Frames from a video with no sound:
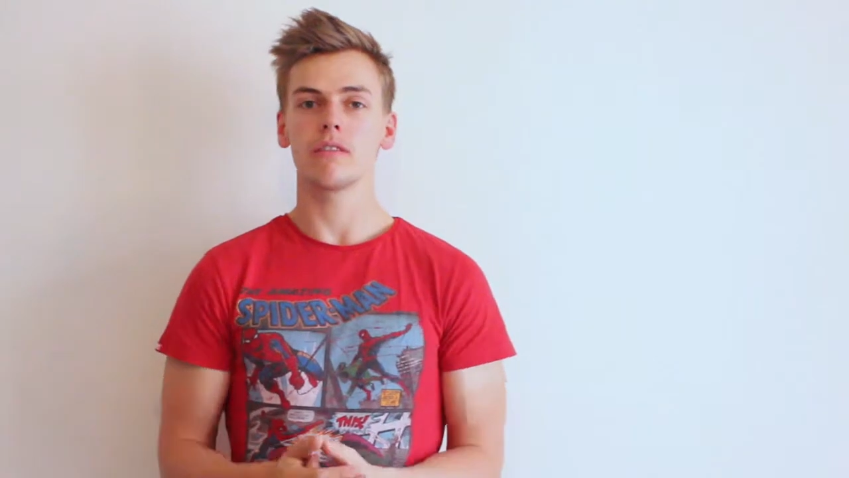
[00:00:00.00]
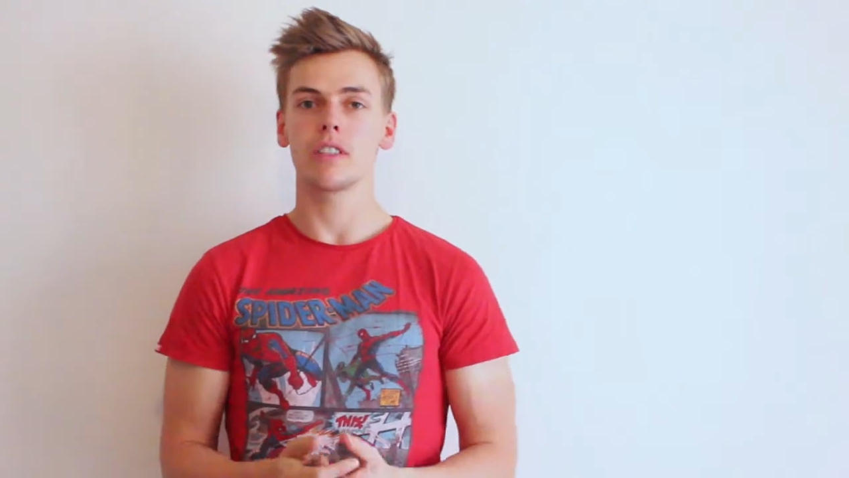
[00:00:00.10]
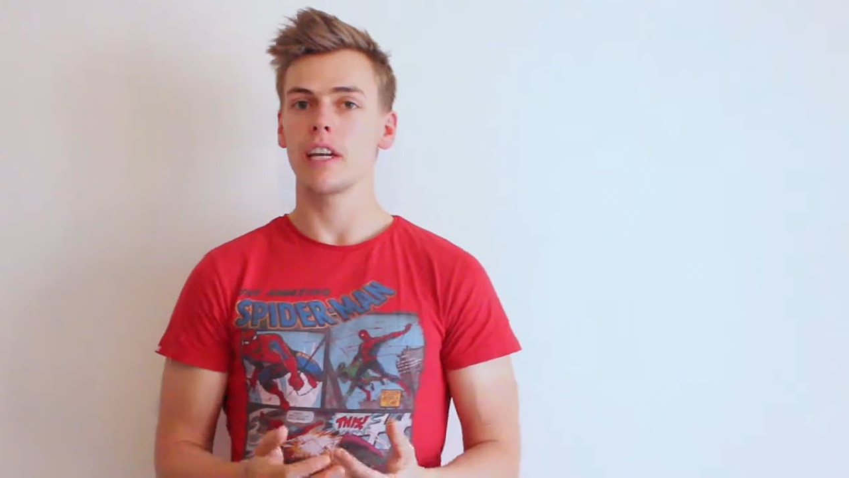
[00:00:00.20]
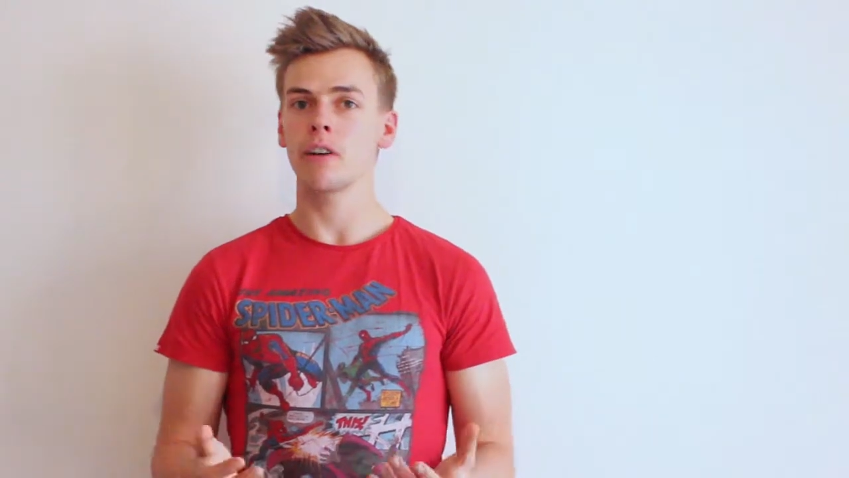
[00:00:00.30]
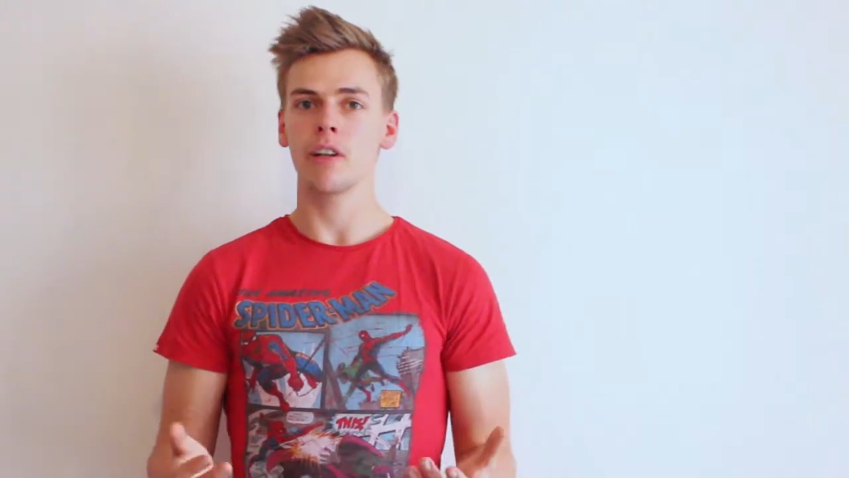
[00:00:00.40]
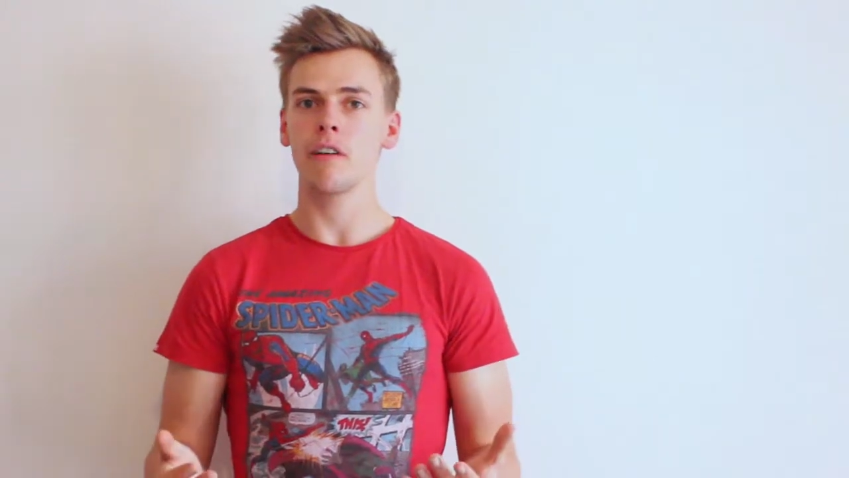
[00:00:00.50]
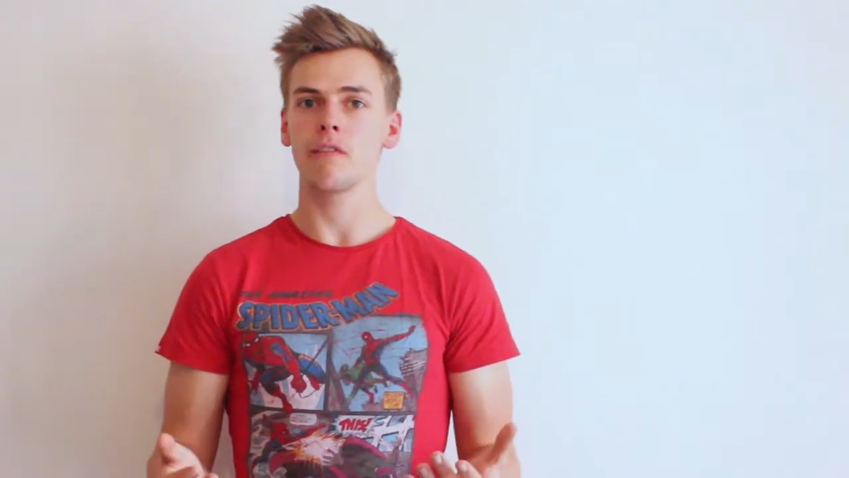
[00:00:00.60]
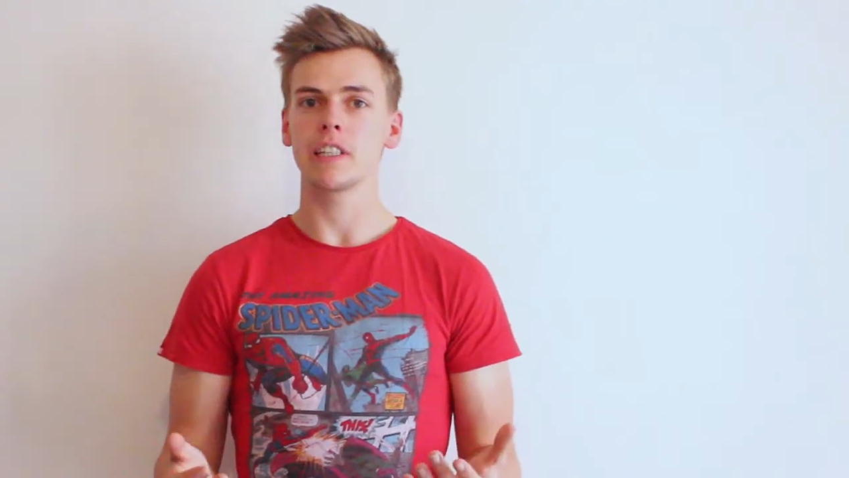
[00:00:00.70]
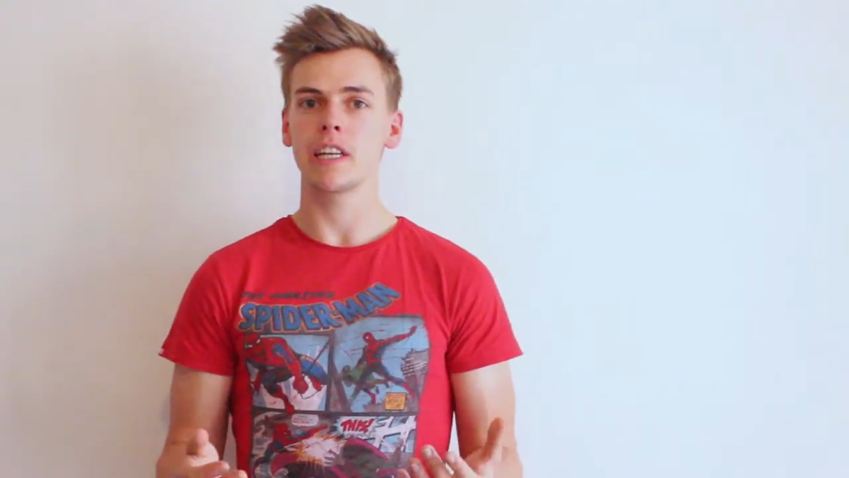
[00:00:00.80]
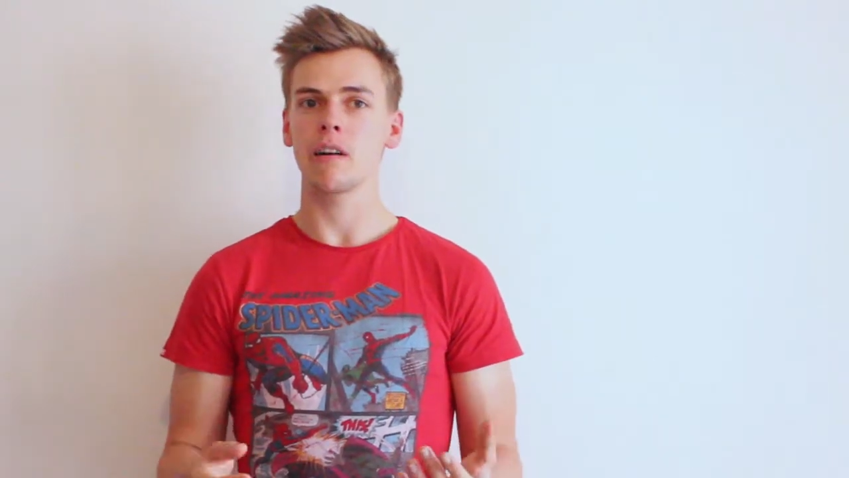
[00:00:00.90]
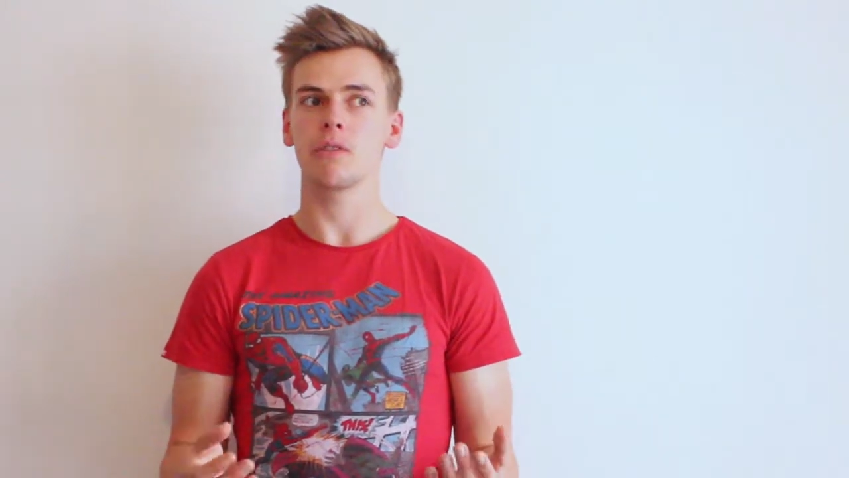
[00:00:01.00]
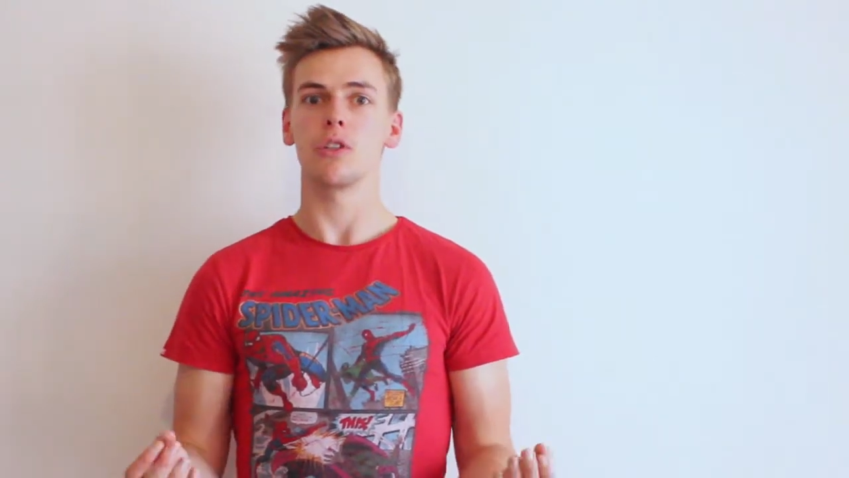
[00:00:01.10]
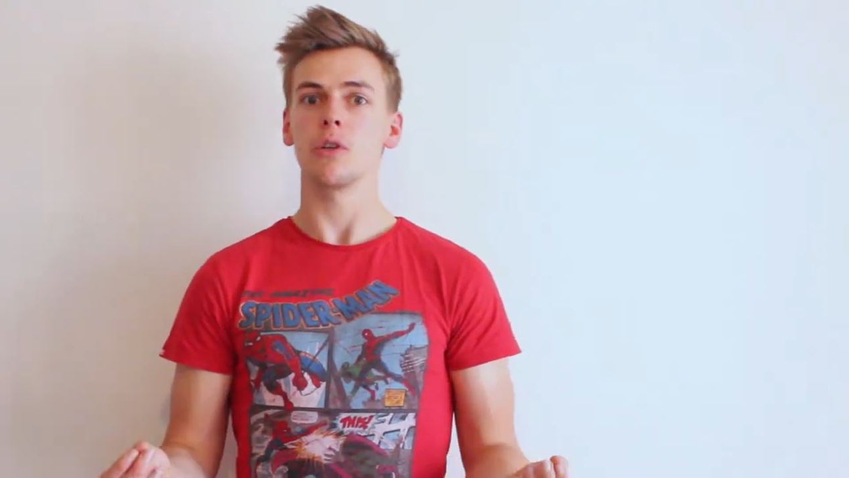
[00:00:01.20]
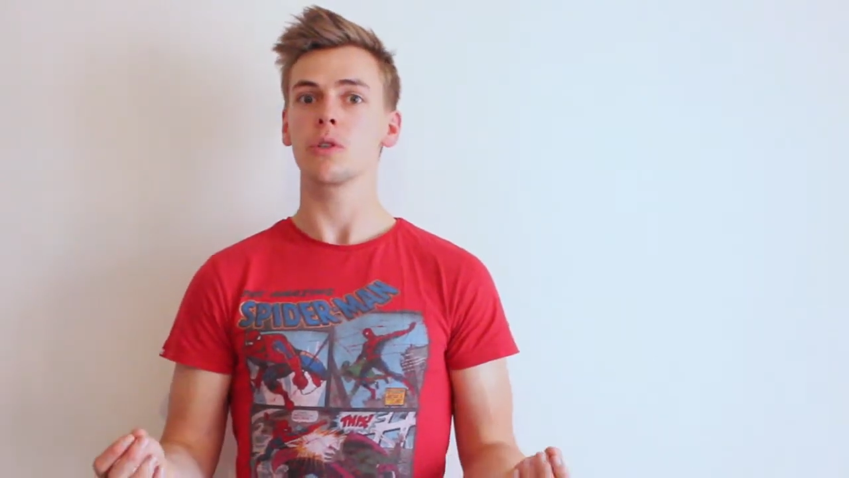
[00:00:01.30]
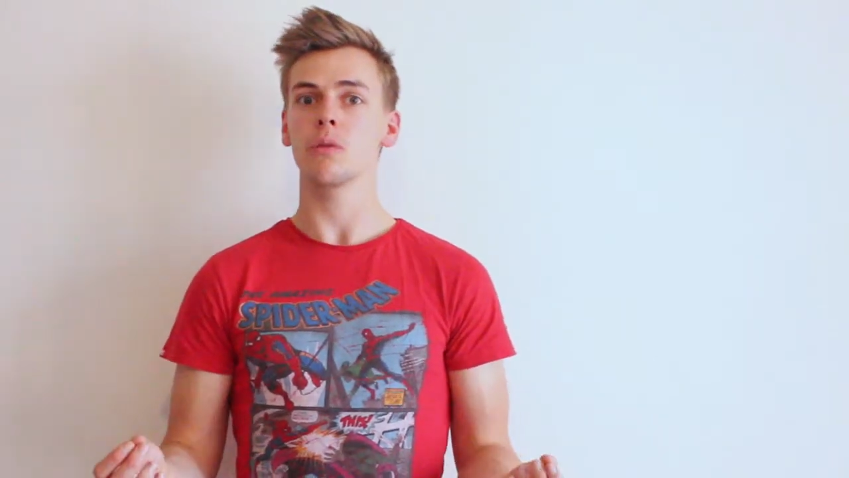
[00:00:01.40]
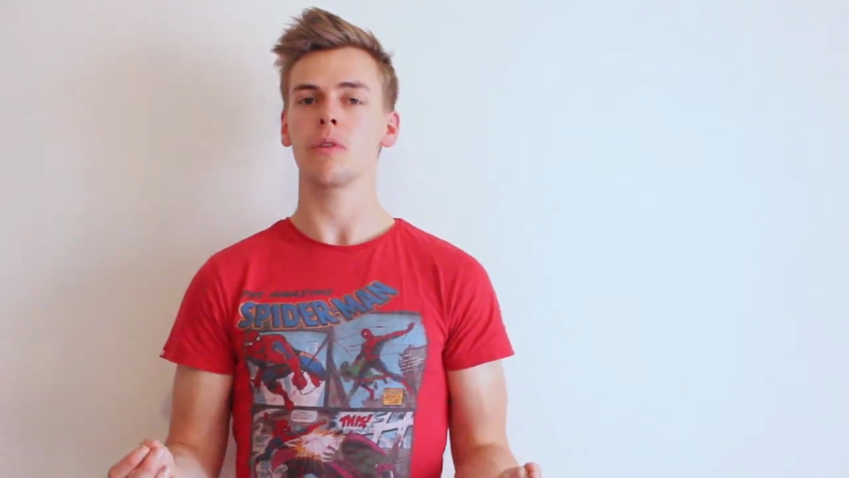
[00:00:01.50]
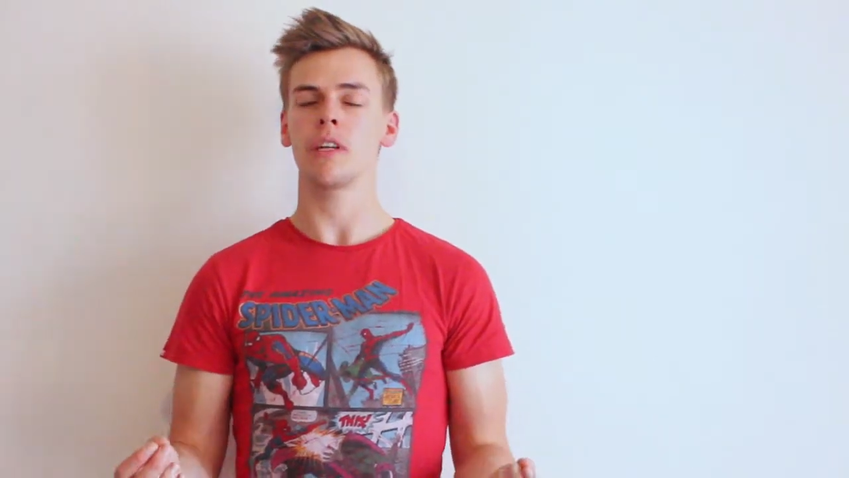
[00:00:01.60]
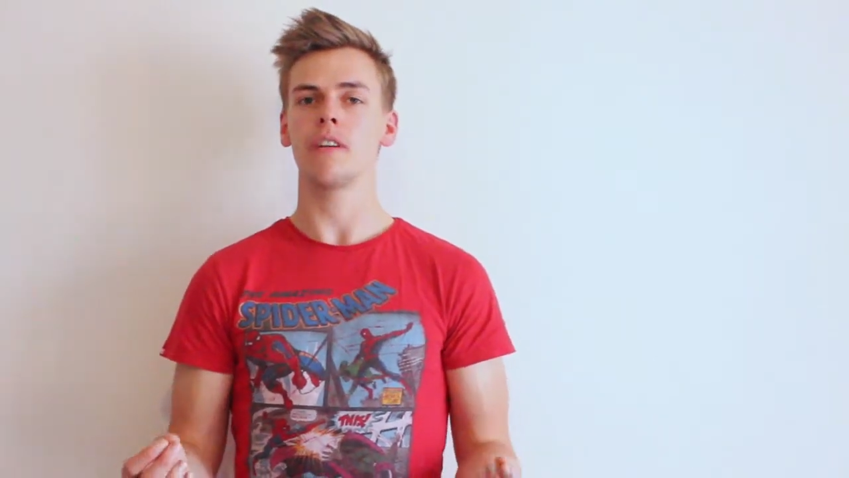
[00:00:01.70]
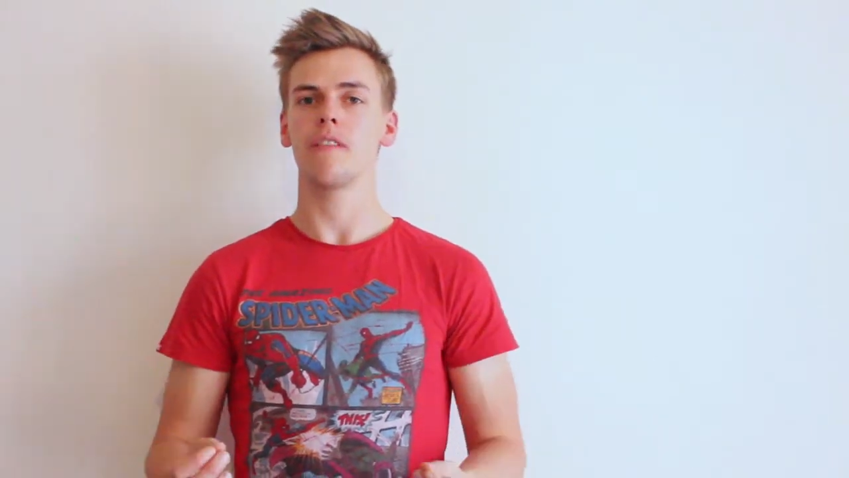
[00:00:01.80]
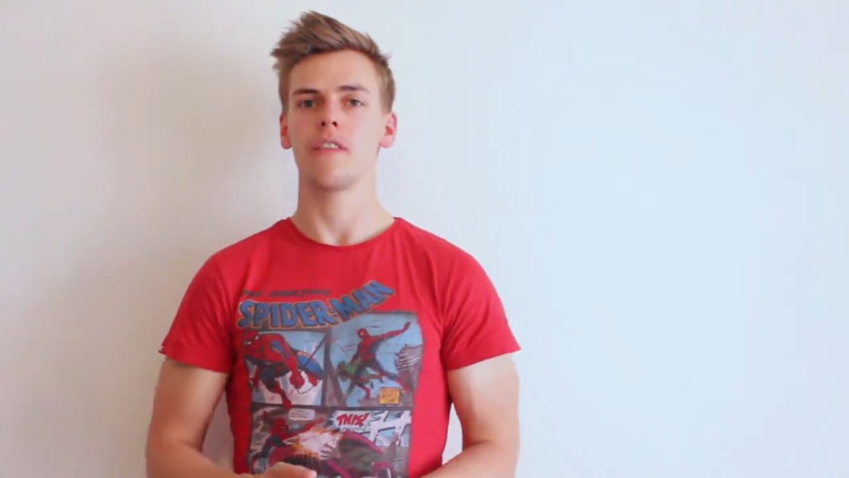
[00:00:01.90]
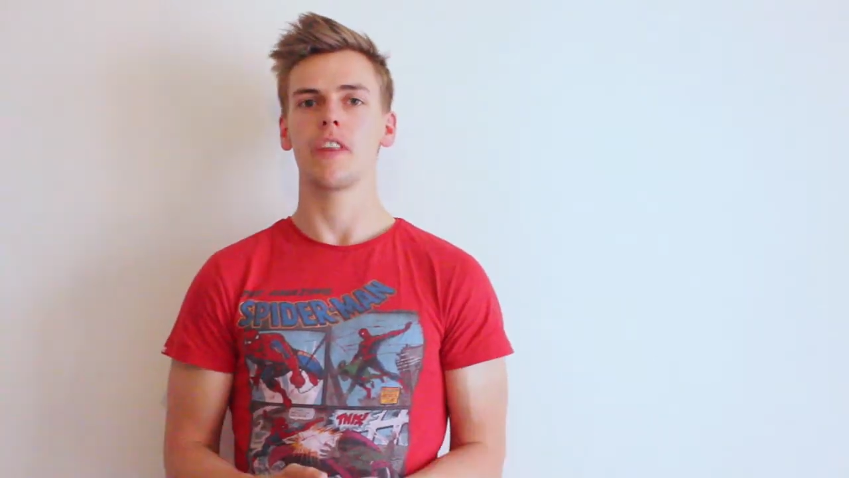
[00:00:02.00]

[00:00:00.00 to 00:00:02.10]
Take all that free time to do something.